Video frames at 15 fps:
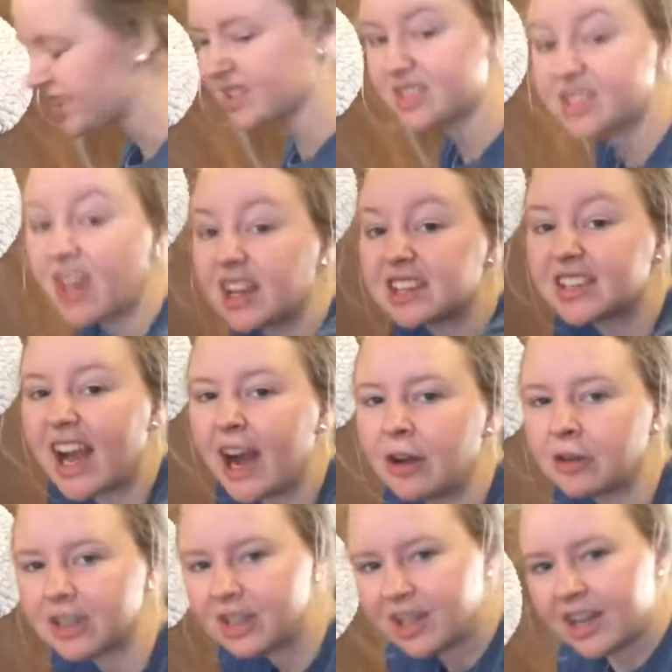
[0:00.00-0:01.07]
he sucks
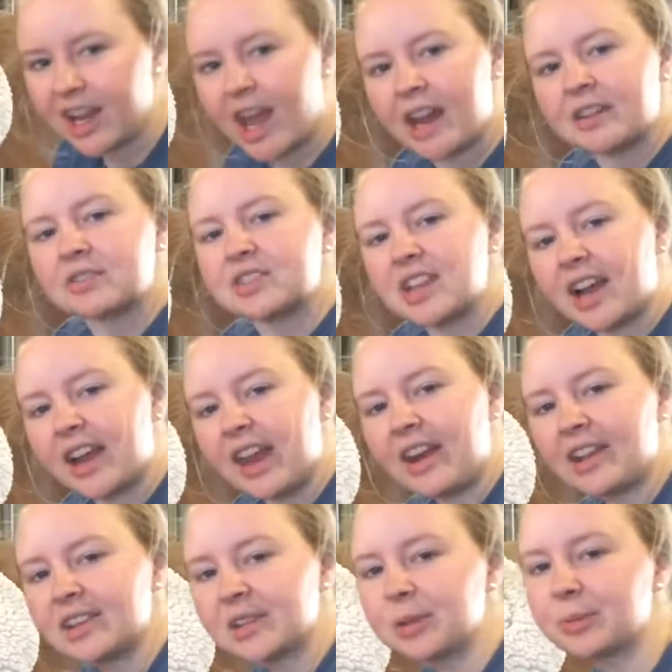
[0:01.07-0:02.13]
out, he can kind of suck in
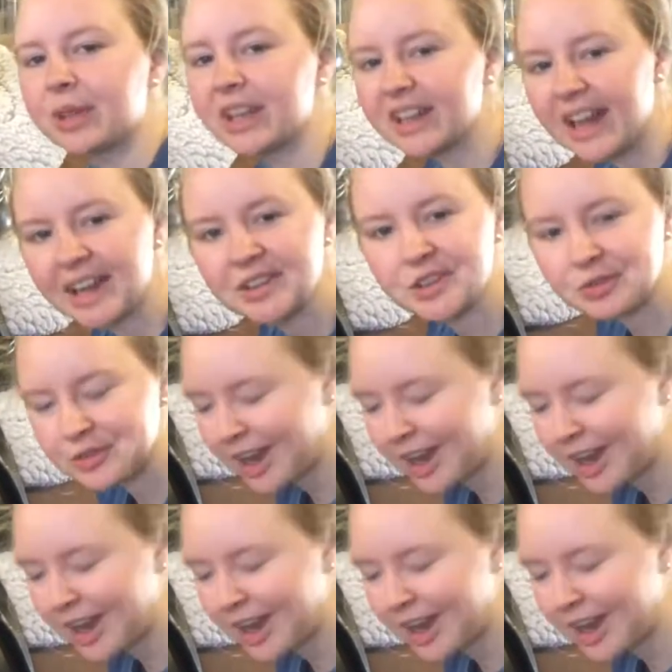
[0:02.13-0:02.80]
a little bit as you